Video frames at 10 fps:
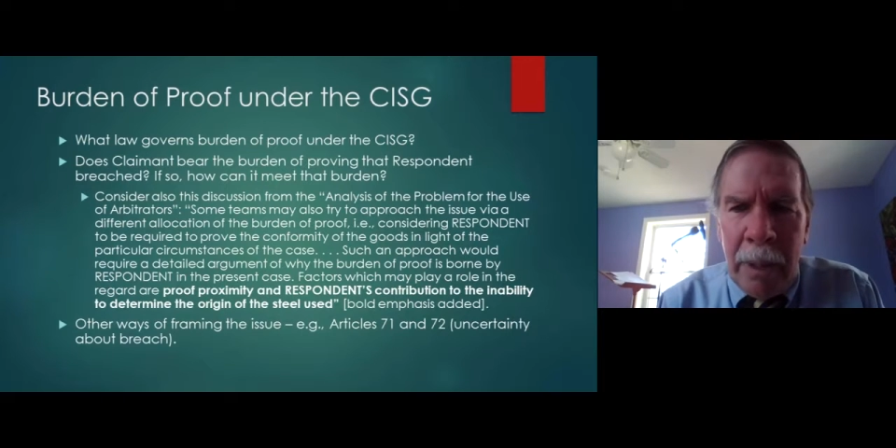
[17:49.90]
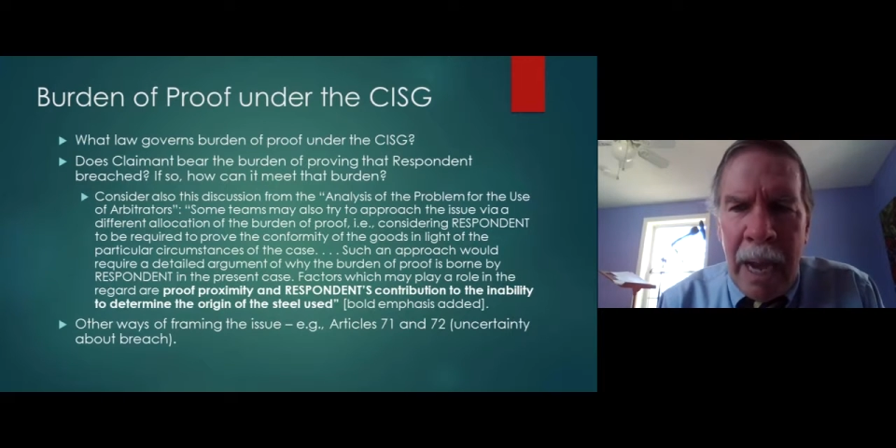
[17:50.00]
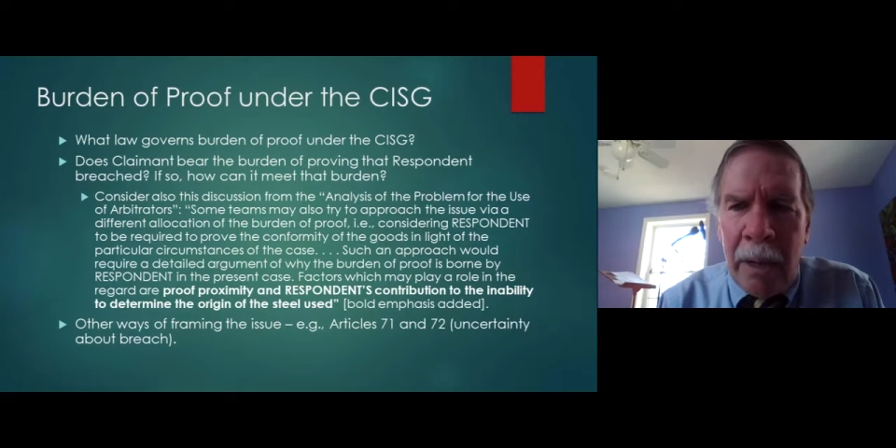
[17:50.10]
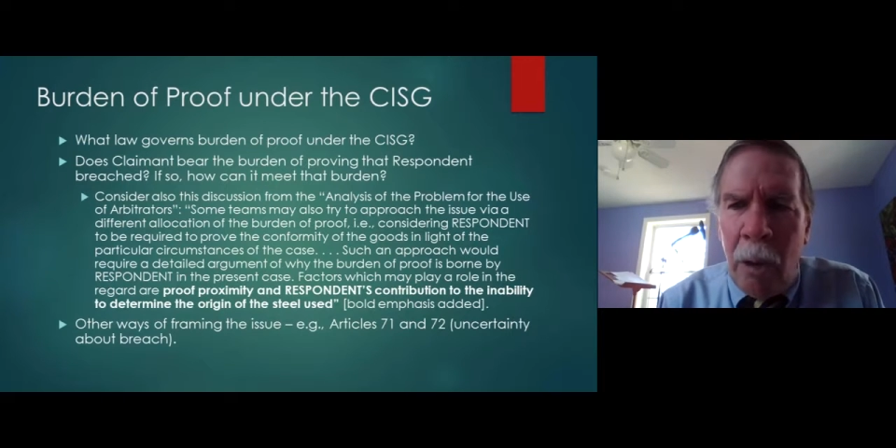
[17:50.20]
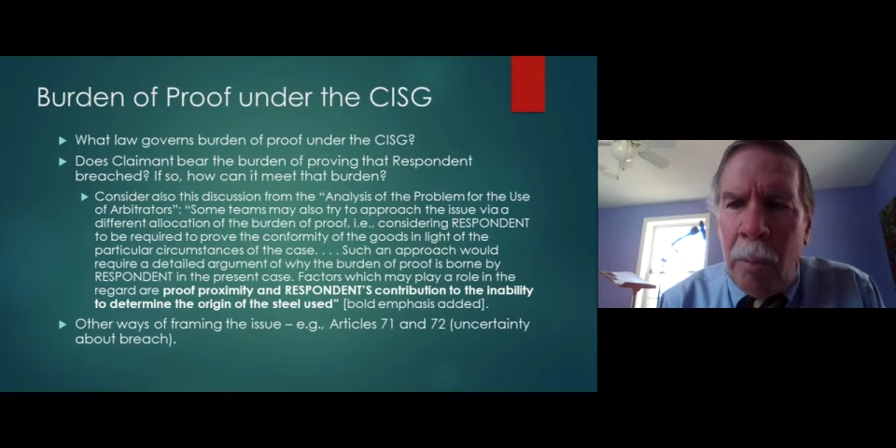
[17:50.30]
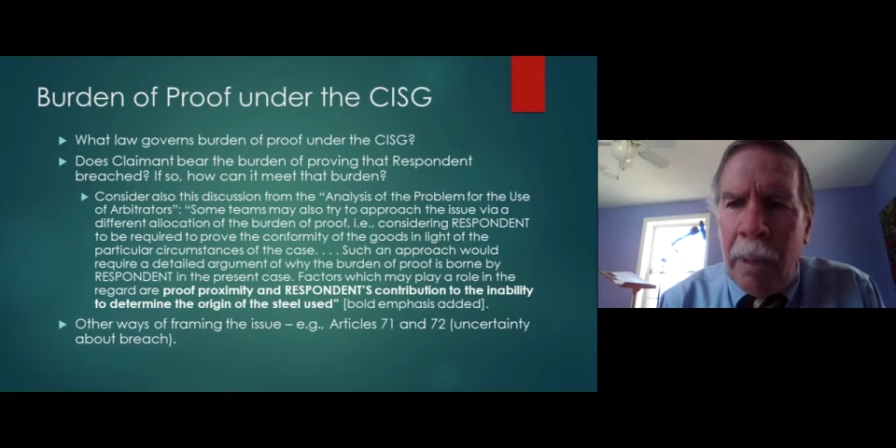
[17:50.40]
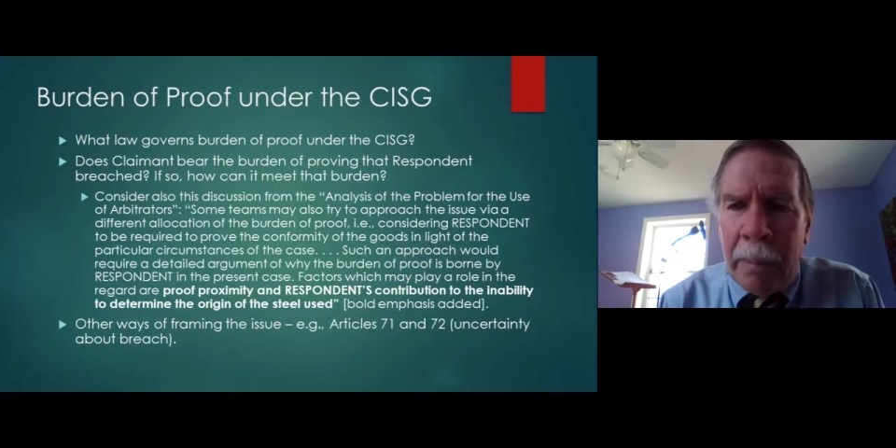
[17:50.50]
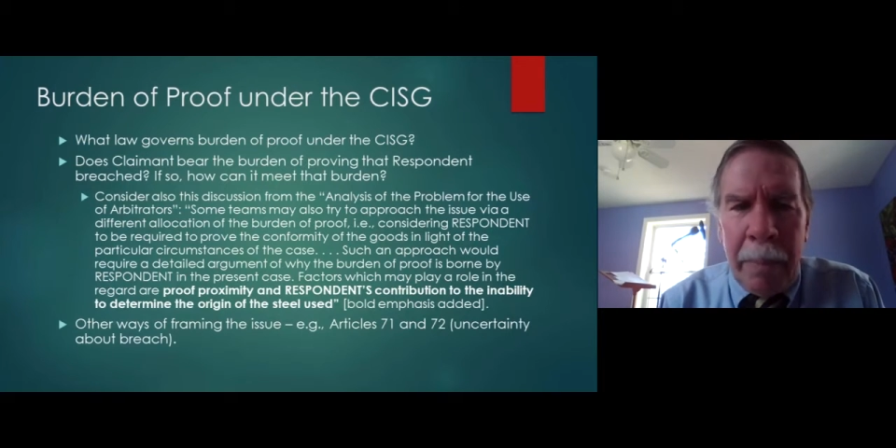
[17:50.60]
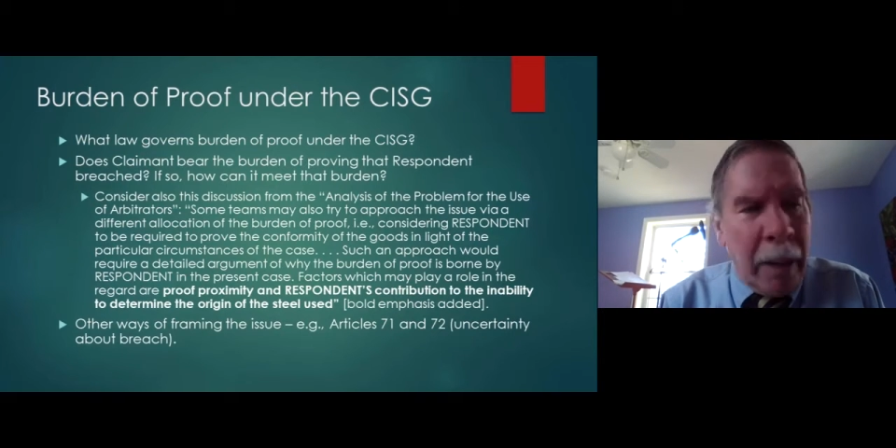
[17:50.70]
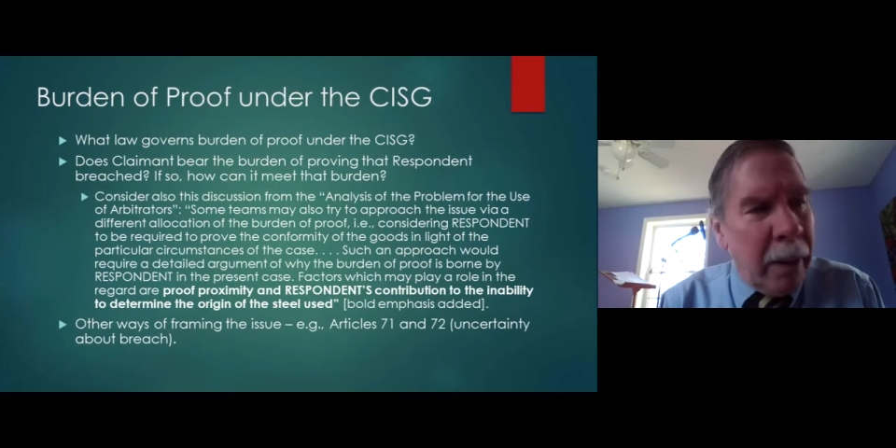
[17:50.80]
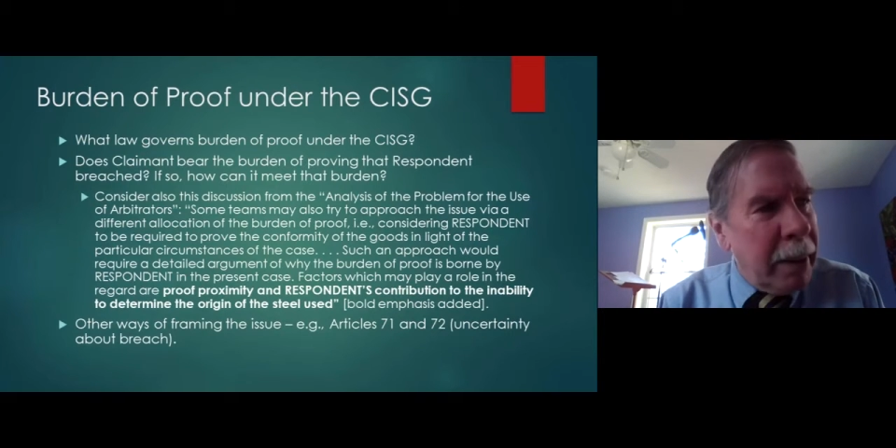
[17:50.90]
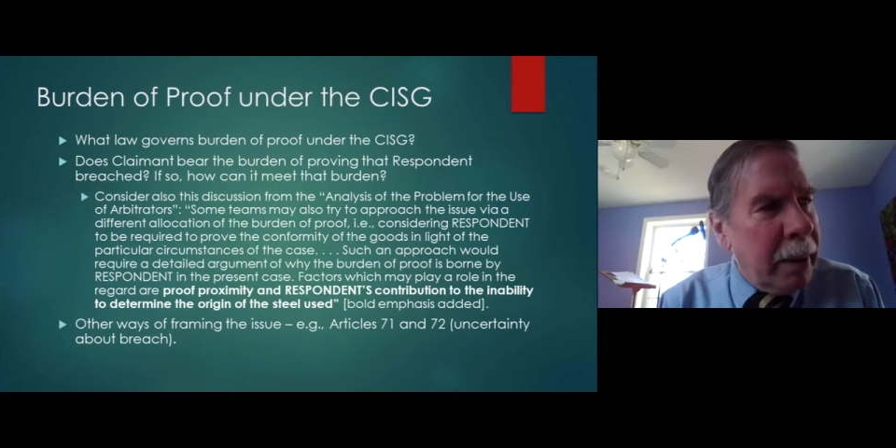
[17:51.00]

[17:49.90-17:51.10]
would not normally bear